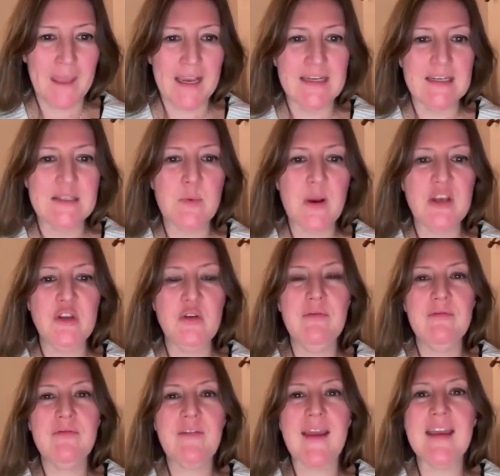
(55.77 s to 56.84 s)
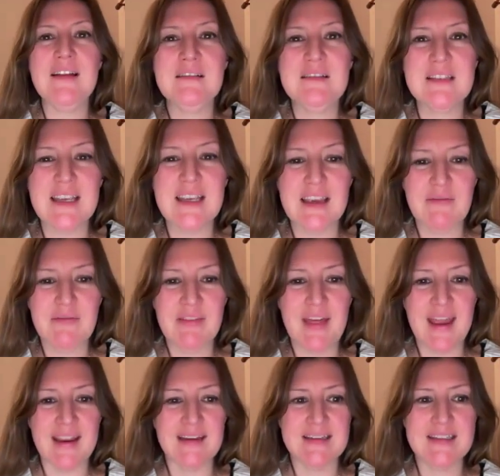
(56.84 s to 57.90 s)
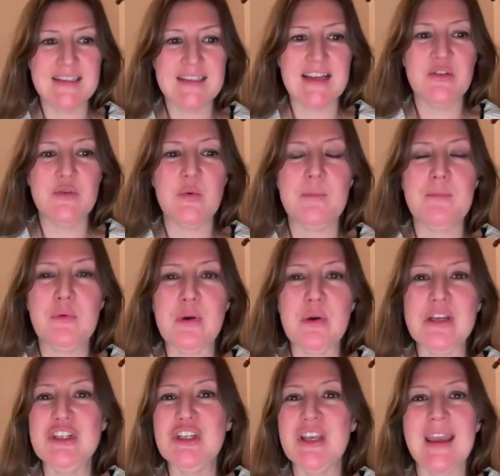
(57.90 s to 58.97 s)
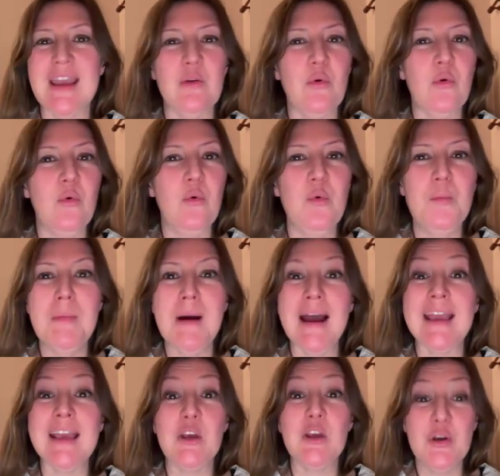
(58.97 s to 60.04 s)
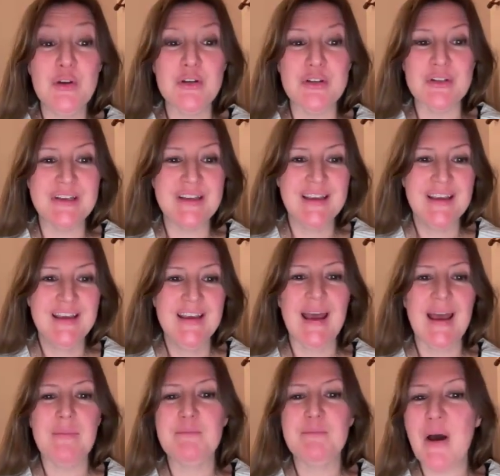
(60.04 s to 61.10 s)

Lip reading: It is when you fail to give thanks and to appreciate all my good and